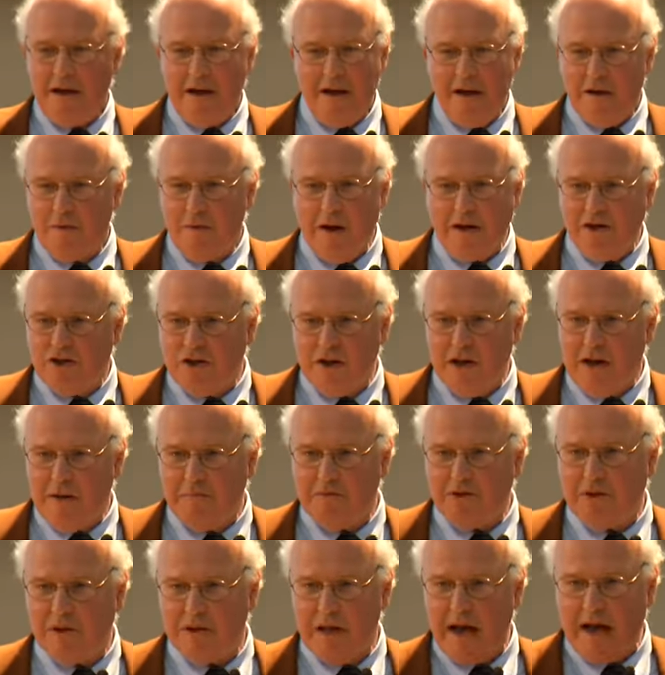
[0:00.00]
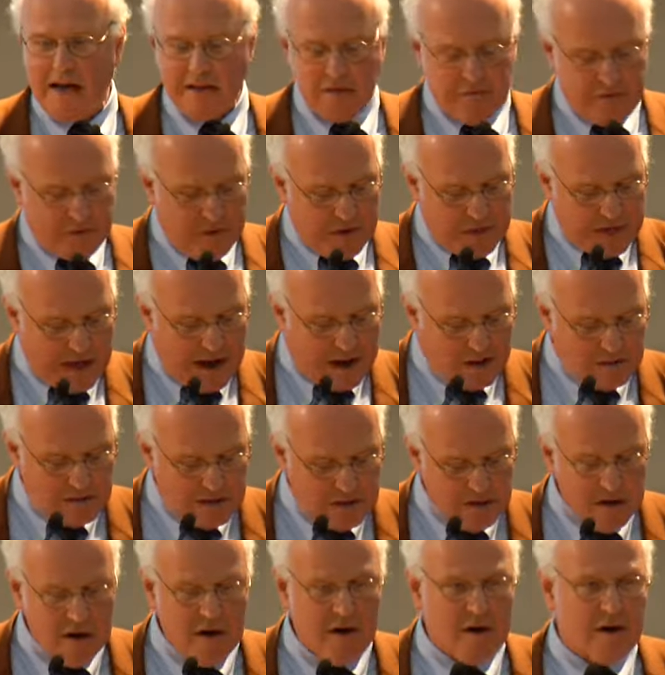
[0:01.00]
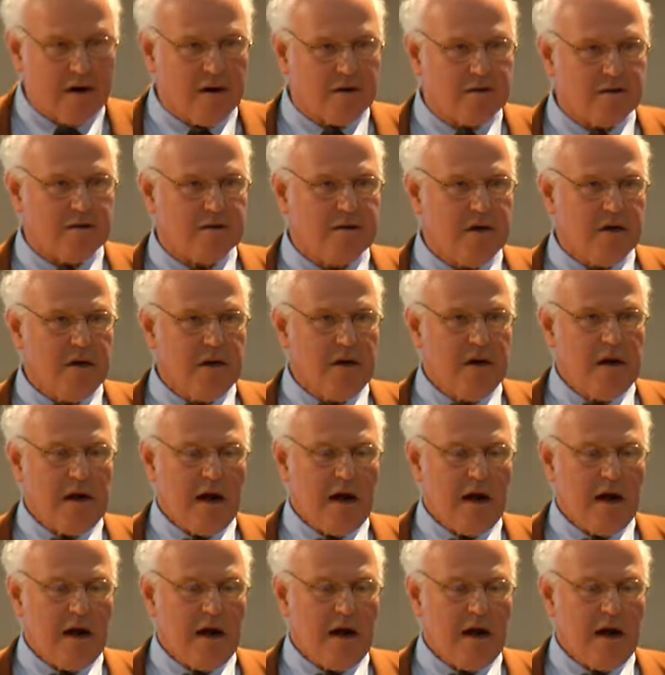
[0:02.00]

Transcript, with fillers: uh, regime to last for a thousand years.